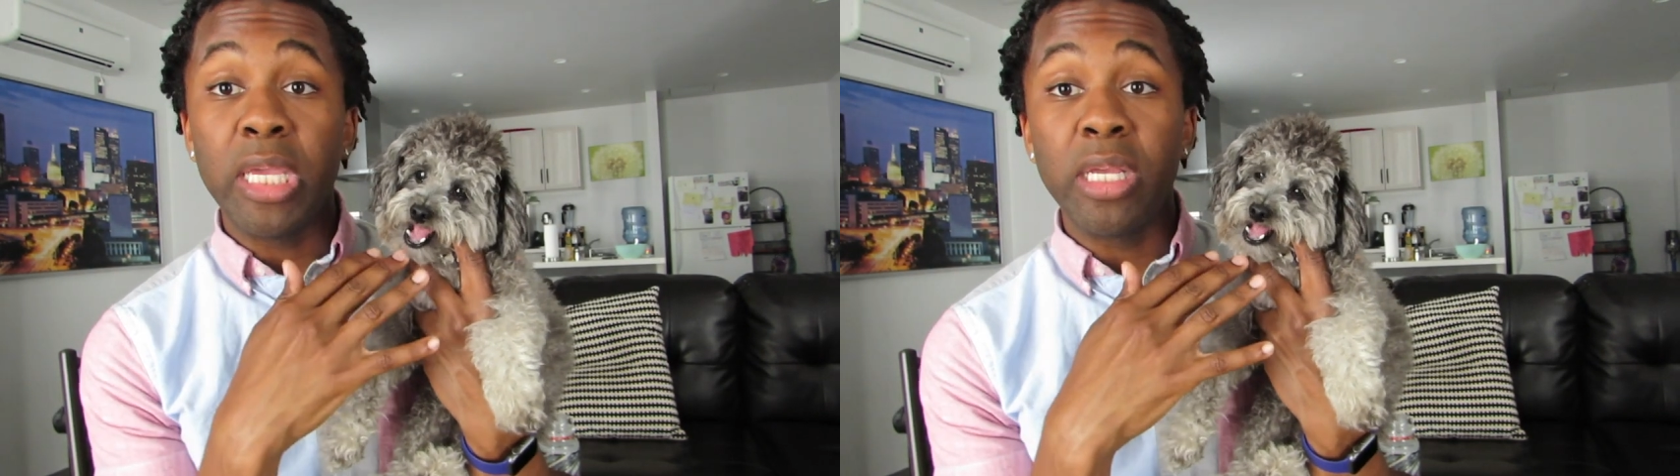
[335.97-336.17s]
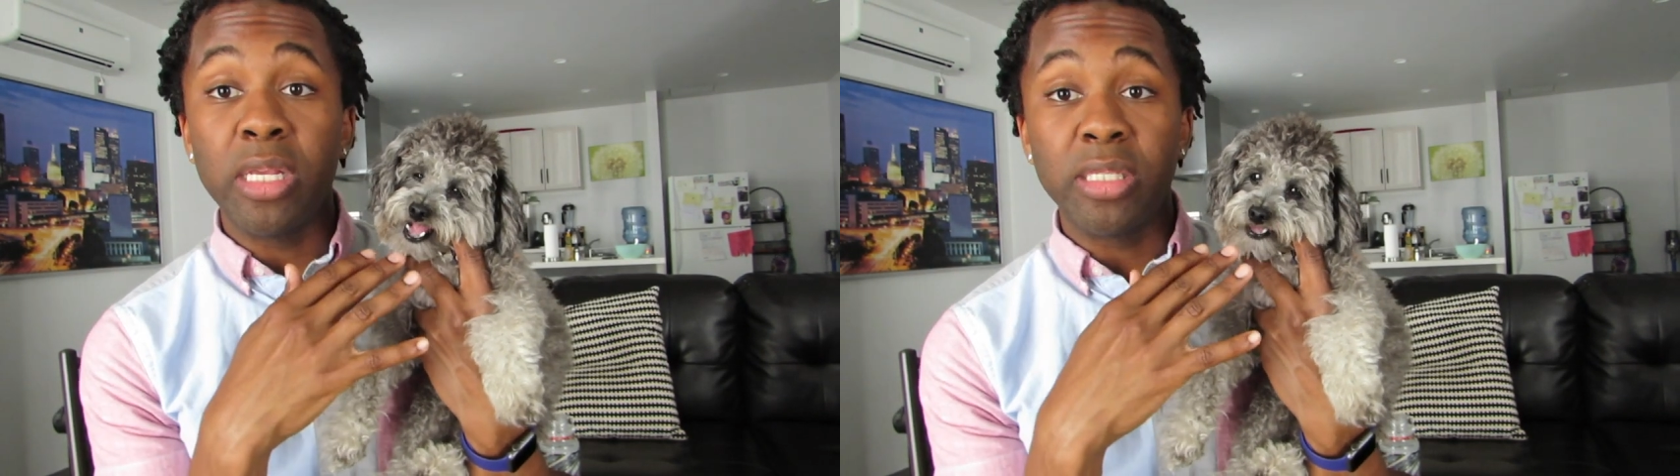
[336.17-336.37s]

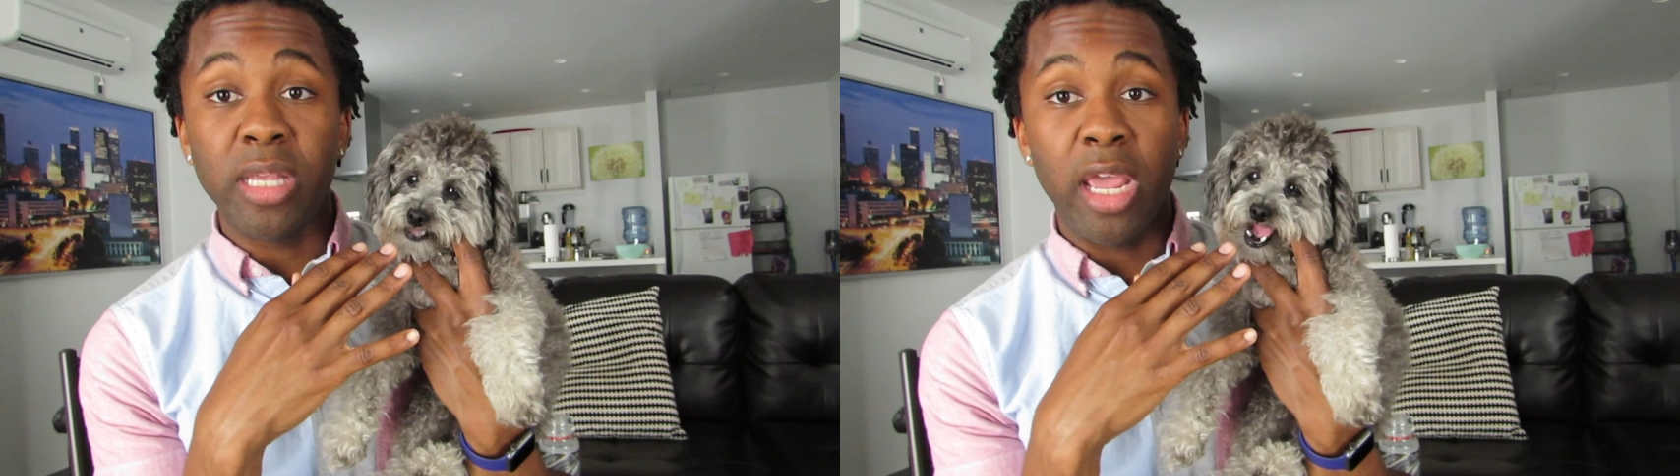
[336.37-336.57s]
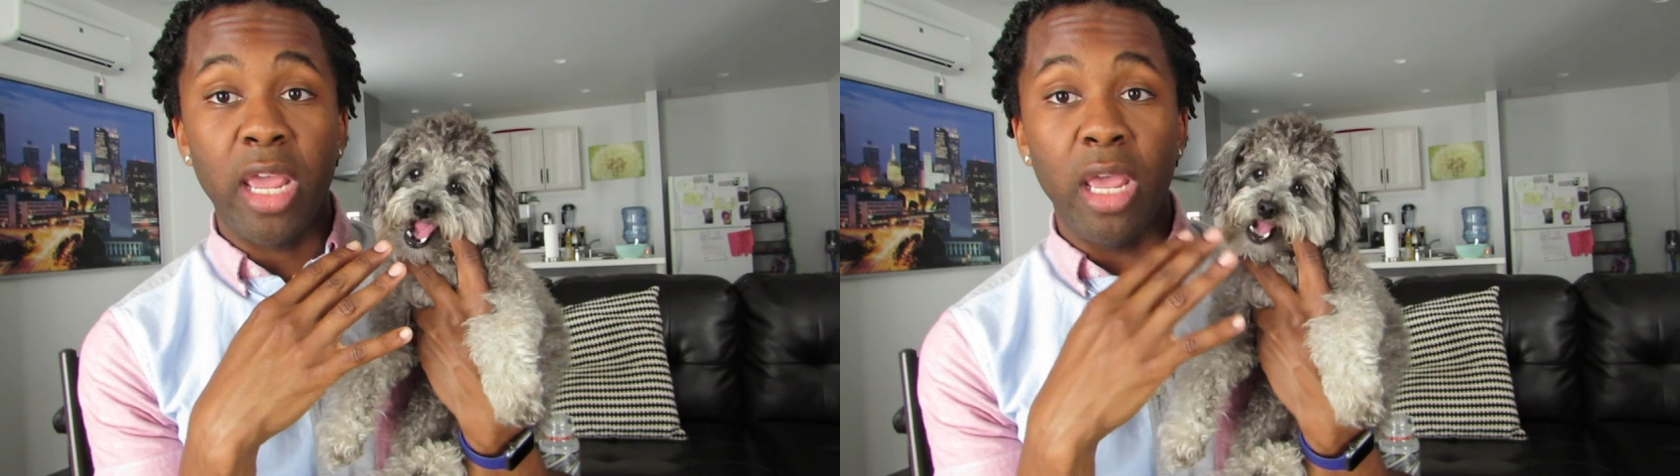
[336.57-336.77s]
is
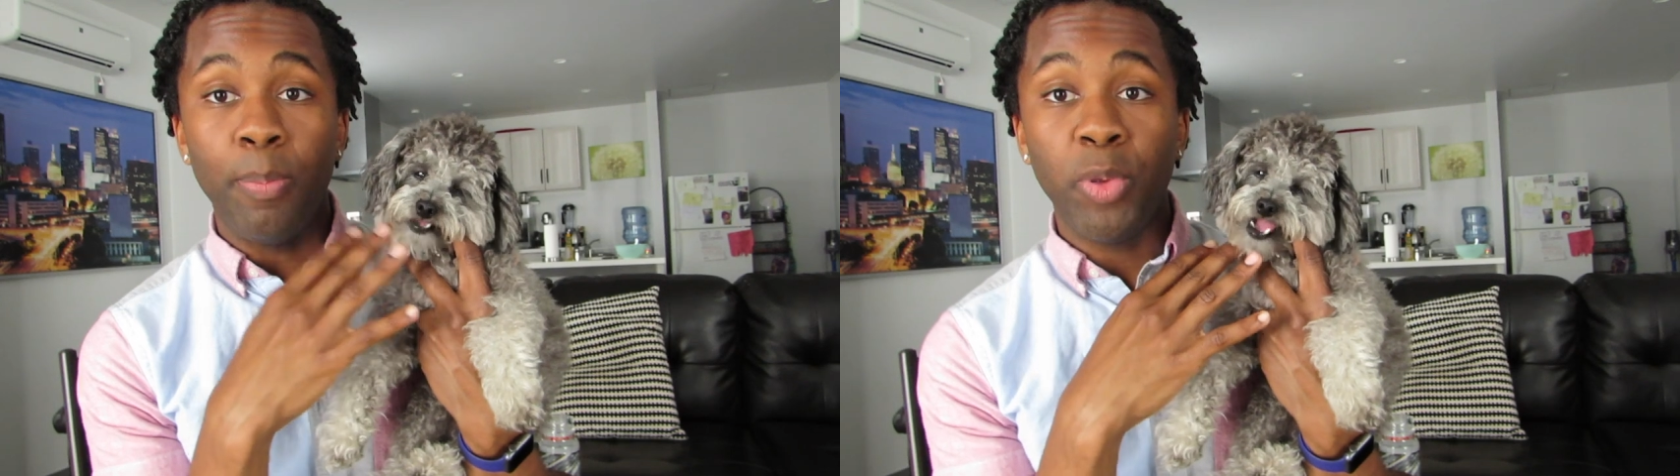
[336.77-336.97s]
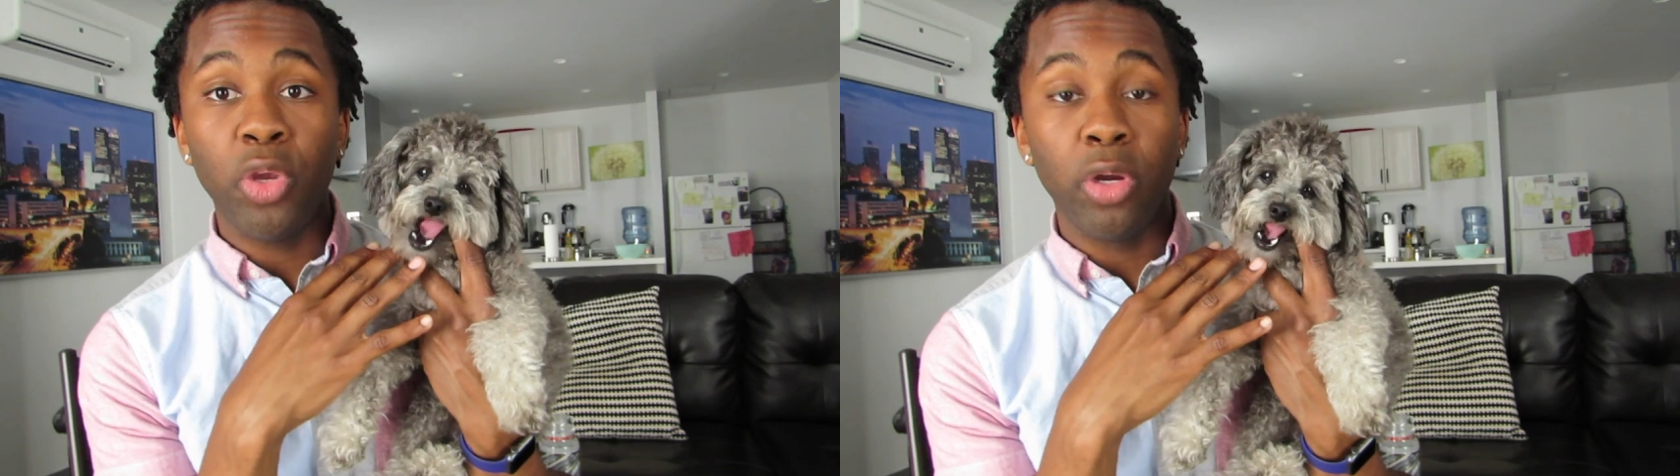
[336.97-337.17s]

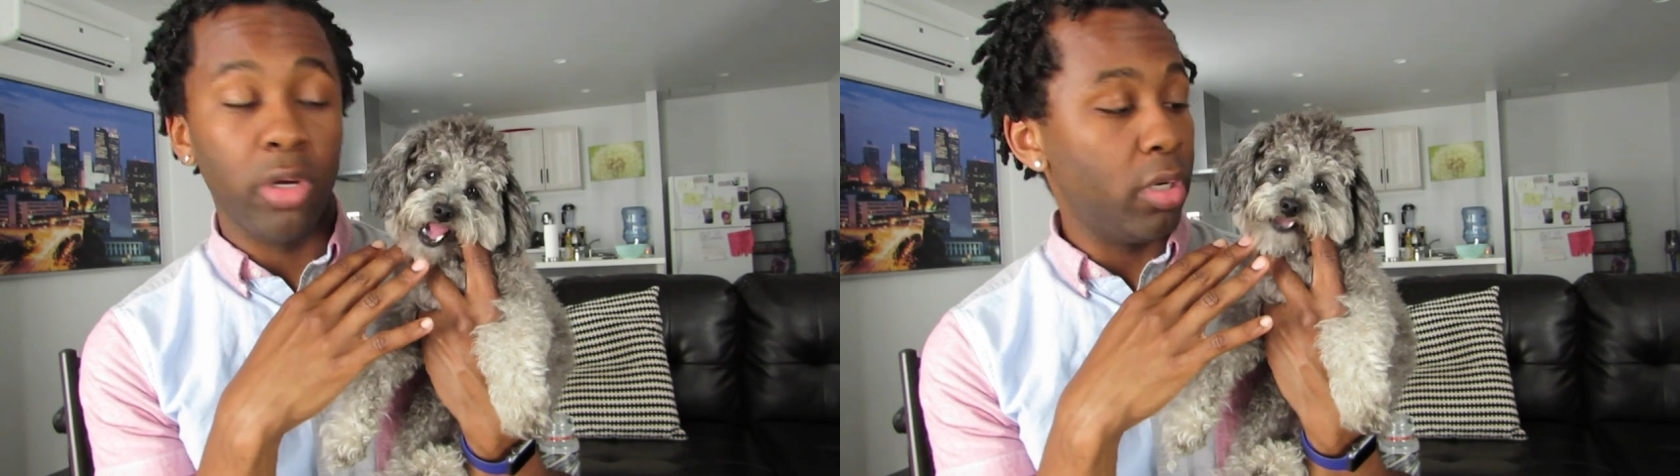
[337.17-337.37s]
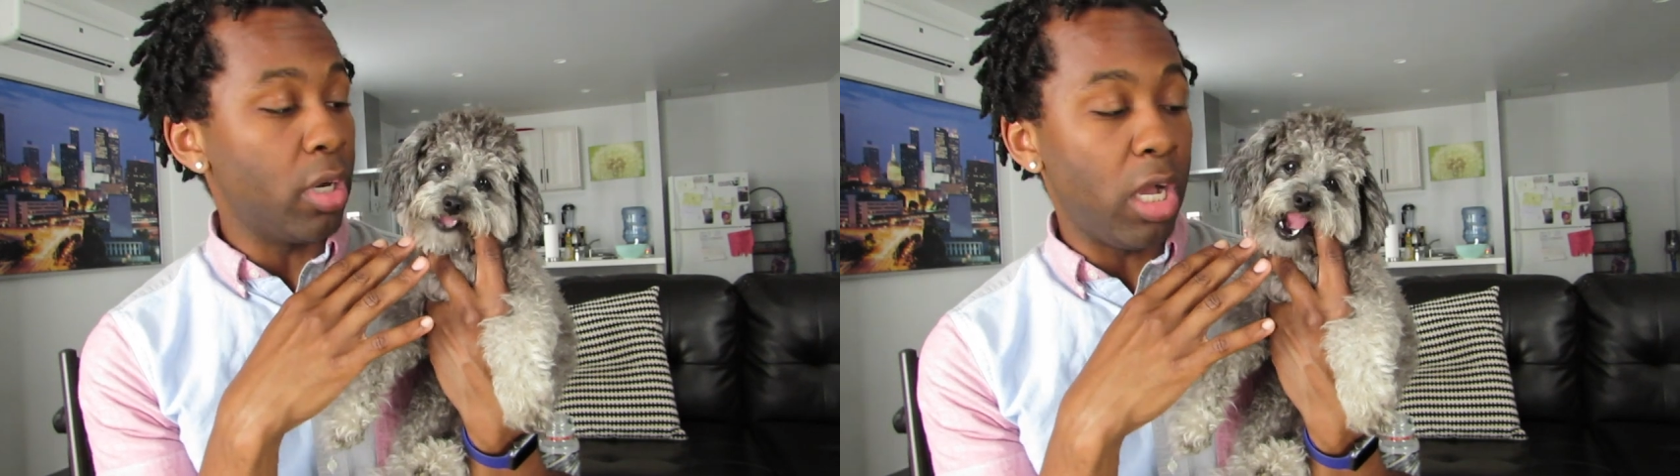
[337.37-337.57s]
a
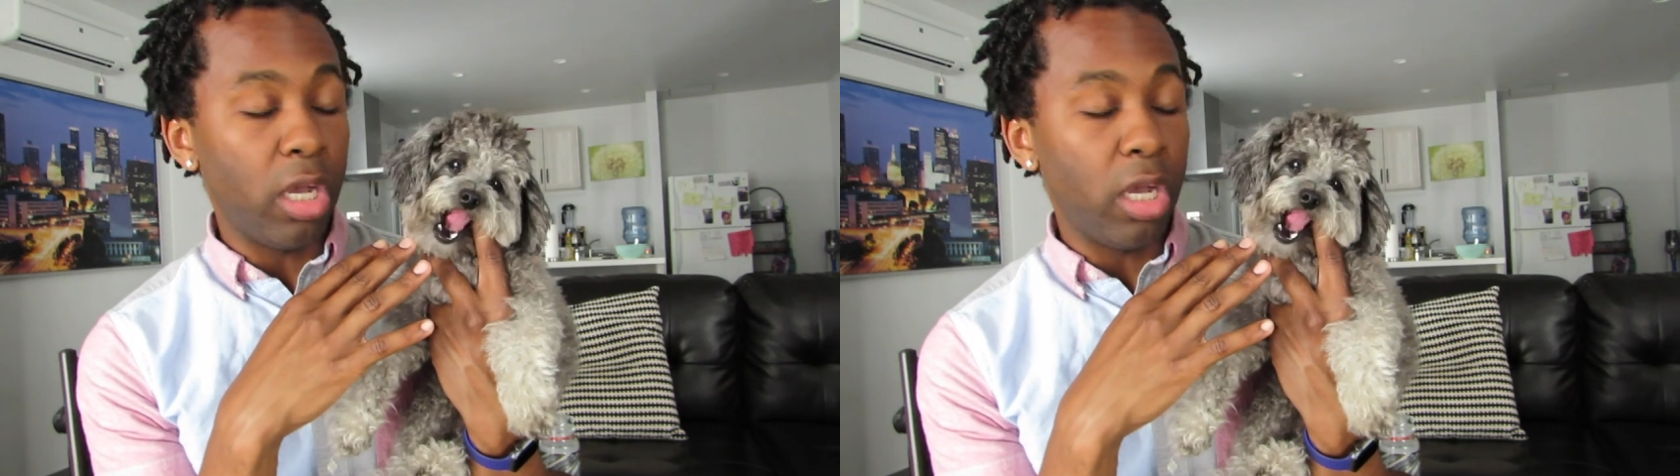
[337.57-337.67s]
pure